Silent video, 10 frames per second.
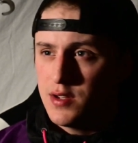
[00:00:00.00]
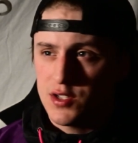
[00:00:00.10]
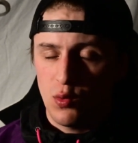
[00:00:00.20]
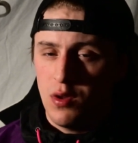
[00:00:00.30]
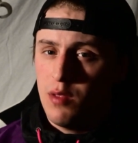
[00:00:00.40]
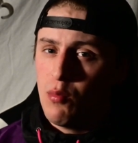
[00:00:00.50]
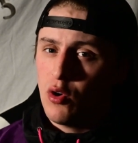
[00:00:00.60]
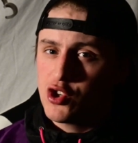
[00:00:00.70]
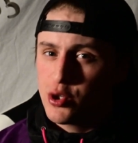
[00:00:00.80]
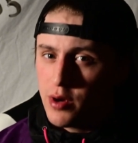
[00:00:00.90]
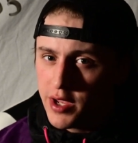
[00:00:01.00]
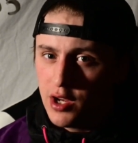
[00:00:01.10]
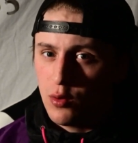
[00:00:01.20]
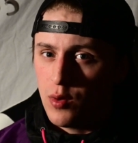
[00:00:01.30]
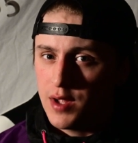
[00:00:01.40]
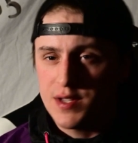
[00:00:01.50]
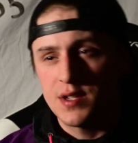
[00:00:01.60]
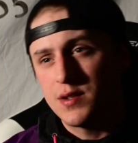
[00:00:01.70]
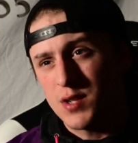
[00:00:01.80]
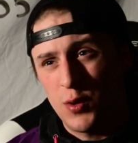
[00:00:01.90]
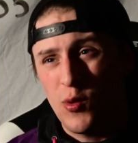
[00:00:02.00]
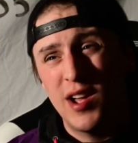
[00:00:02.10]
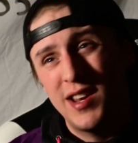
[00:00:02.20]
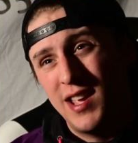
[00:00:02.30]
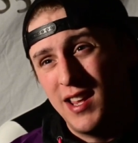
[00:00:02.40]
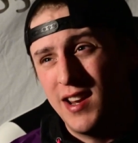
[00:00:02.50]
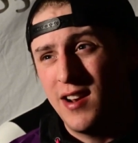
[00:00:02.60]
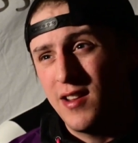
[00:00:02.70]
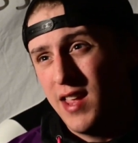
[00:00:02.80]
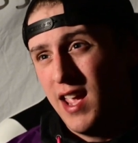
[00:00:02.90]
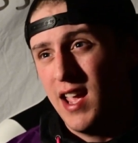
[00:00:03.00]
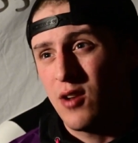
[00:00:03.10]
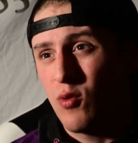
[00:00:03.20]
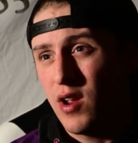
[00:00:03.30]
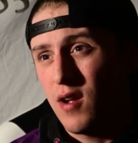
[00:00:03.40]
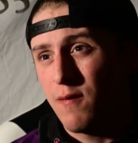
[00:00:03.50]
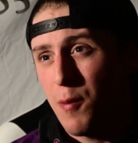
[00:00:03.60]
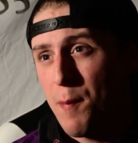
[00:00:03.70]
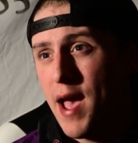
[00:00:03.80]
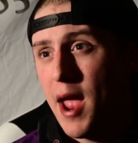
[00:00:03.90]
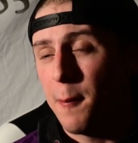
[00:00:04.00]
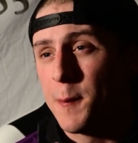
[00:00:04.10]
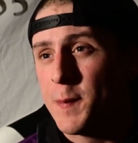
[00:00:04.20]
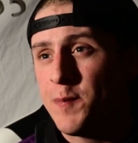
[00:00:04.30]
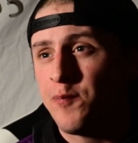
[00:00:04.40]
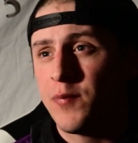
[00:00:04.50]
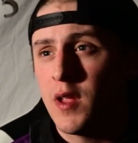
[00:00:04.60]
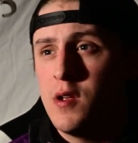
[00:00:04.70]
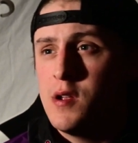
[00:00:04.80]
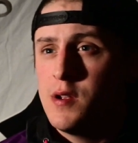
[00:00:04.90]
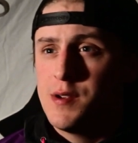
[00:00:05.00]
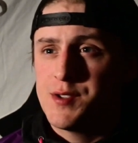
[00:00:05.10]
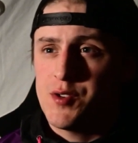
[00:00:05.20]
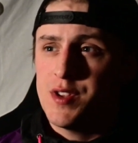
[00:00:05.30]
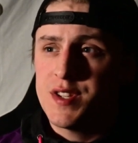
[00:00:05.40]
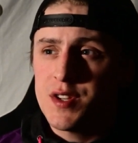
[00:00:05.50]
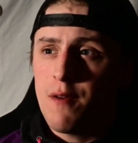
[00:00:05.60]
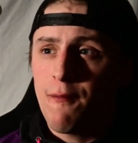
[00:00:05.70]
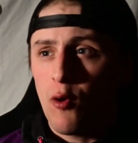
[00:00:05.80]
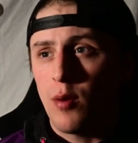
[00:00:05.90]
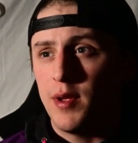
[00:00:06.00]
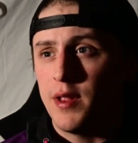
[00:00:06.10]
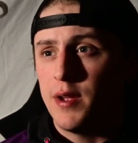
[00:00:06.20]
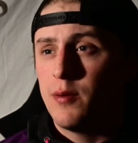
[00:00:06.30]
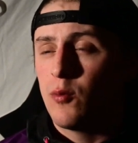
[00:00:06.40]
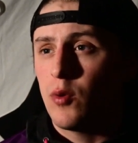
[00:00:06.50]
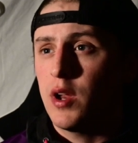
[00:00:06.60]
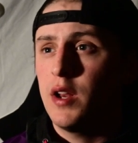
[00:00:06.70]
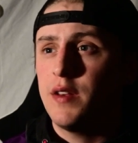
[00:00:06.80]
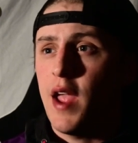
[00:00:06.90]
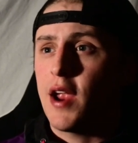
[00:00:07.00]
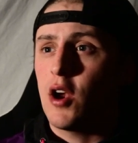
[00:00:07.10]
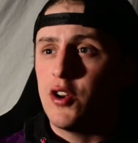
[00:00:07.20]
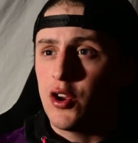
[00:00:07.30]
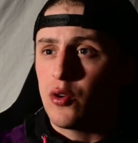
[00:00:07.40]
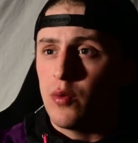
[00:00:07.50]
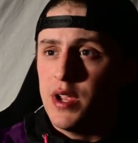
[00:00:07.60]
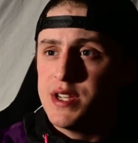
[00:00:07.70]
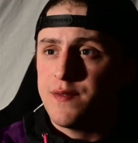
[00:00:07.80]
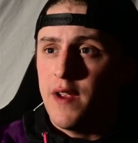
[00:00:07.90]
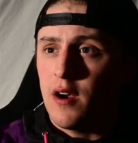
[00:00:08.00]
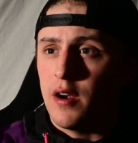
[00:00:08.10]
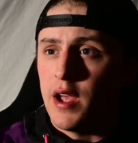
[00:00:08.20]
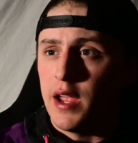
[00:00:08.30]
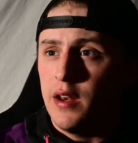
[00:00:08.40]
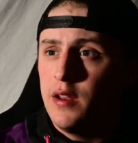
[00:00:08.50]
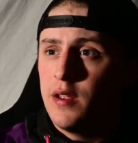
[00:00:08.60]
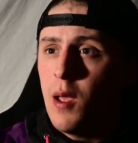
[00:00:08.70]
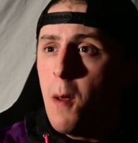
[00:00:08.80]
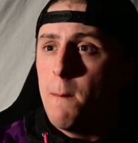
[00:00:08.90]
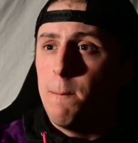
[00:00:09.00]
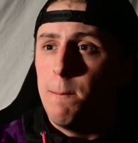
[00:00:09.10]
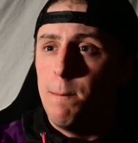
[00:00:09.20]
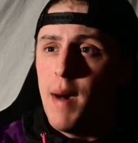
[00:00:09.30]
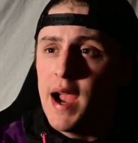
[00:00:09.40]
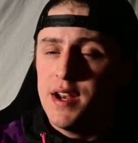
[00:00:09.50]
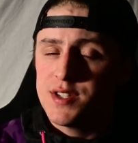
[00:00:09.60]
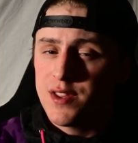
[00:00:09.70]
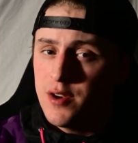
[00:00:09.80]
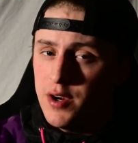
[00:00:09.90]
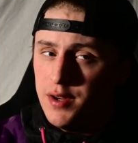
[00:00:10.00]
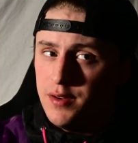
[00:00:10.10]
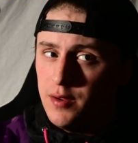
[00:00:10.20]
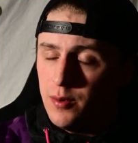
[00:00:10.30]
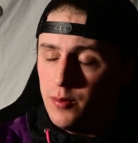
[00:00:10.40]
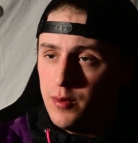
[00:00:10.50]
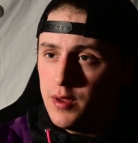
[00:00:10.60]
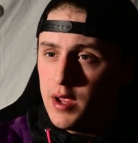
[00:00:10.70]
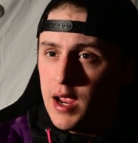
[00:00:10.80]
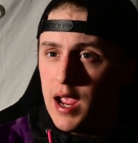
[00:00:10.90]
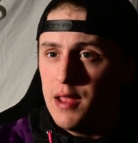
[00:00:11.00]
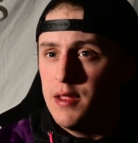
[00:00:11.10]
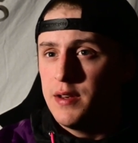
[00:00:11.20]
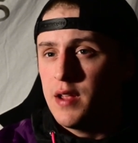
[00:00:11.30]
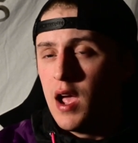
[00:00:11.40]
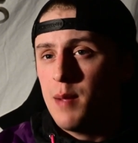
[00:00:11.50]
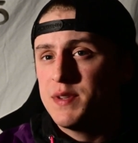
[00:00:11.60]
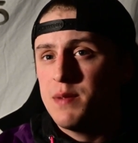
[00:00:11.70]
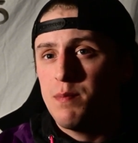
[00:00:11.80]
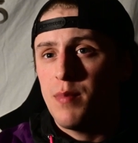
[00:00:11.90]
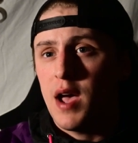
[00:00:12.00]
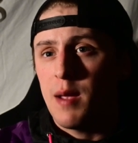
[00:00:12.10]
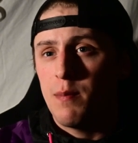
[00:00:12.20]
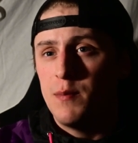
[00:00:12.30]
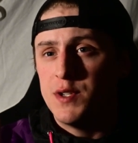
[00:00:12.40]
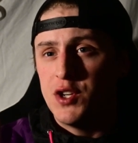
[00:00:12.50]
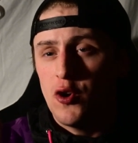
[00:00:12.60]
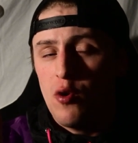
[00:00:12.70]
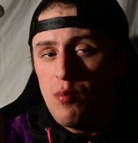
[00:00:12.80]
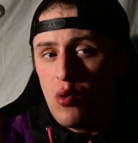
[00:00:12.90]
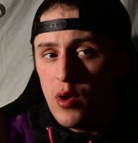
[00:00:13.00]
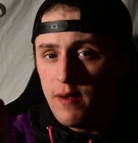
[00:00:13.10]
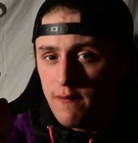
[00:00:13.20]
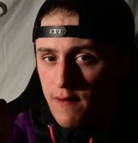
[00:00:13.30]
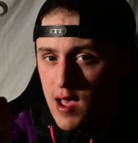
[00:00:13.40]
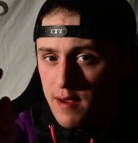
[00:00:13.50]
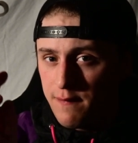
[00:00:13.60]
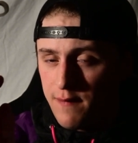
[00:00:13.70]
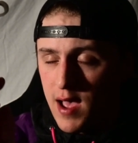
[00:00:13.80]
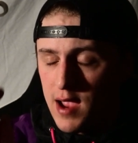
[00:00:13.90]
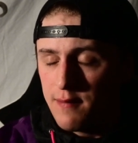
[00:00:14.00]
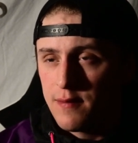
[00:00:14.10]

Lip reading: So one of the more trickier ones, so I wanted to hit it on the head right off the bat. So this is our formula. We're going to take our degrees Fahrenheit minus 32 and then times it by 0.55,